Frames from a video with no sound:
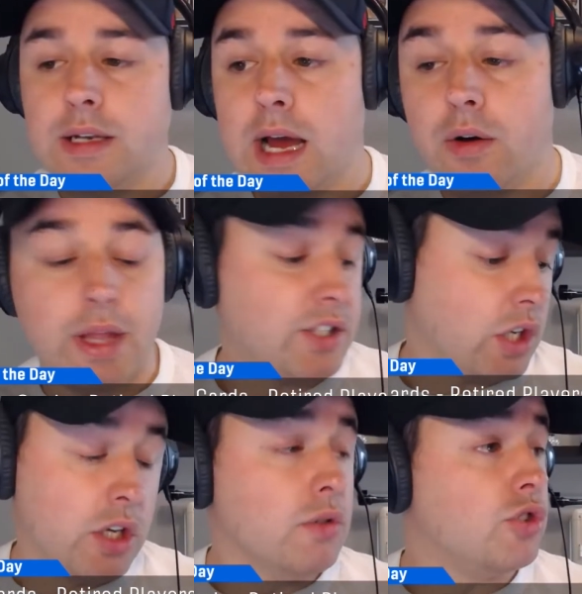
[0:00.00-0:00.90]
Now, that's a
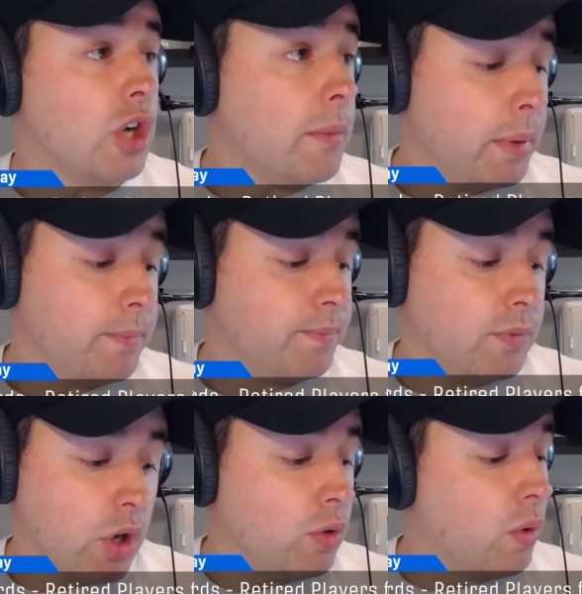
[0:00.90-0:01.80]
huge jump,
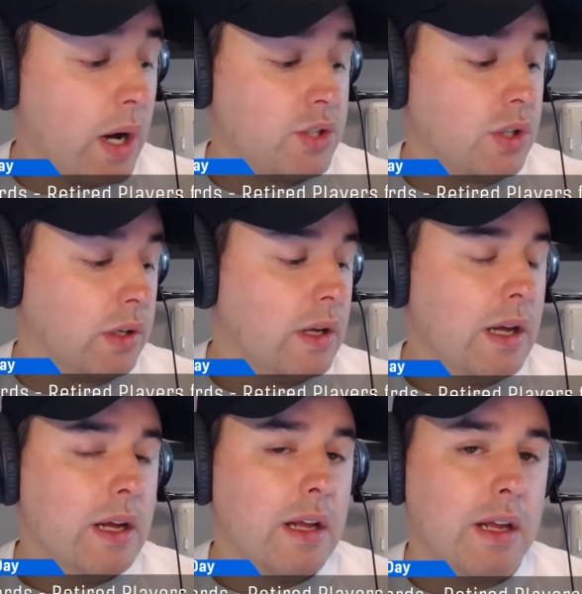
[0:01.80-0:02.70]
no question.
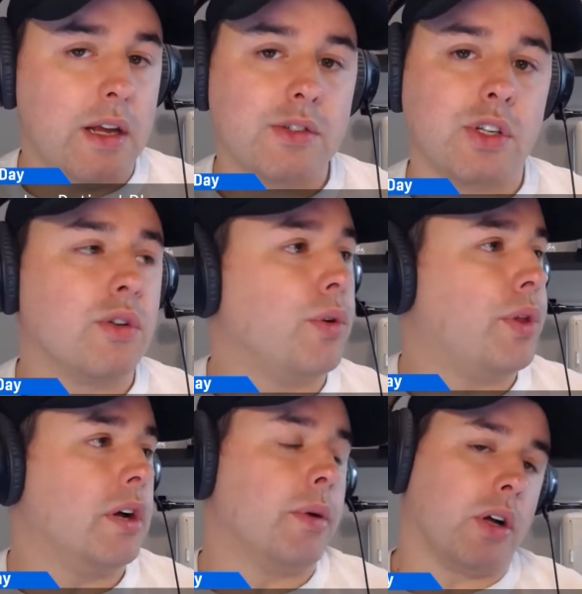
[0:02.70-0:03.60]
Here's the cool
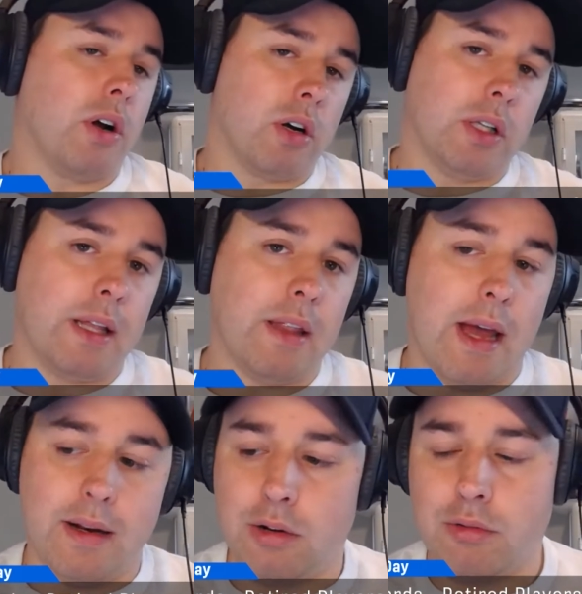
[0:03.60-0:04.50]
thing about a card like
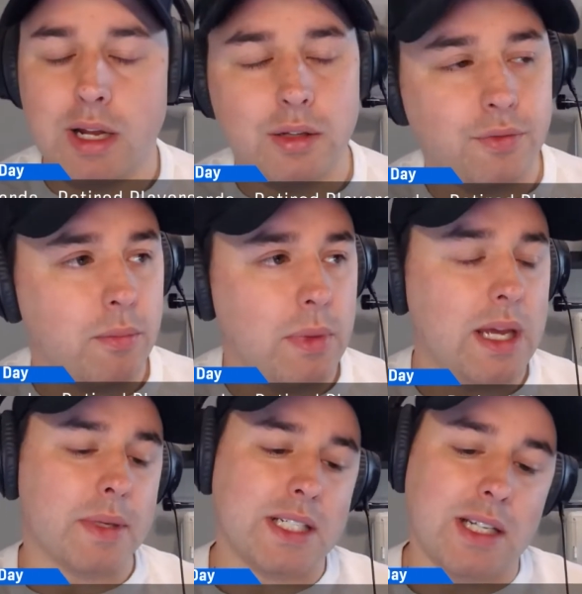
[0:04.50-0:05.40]
that. Now, granted, for me,
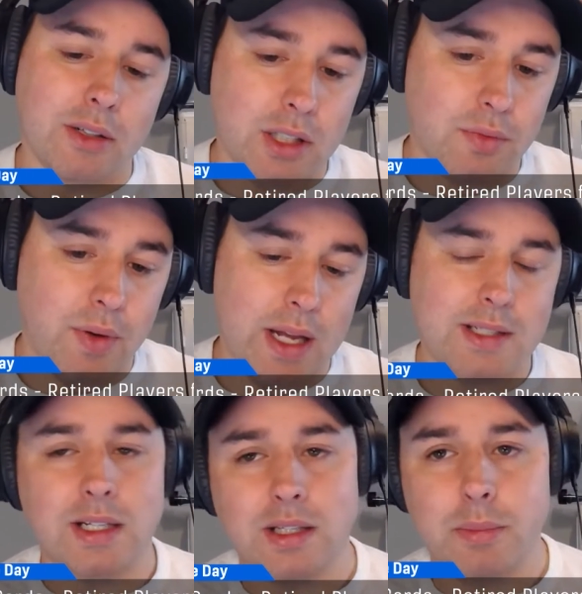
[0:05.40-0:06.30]
I'm a Celtics fan,
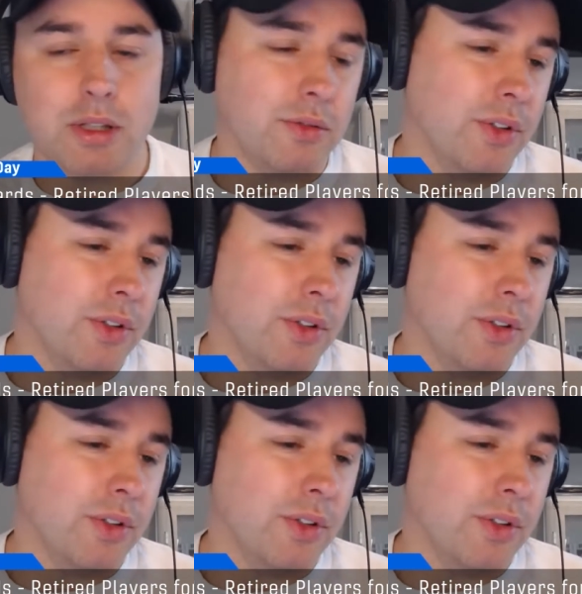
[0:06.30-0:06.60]
sentimental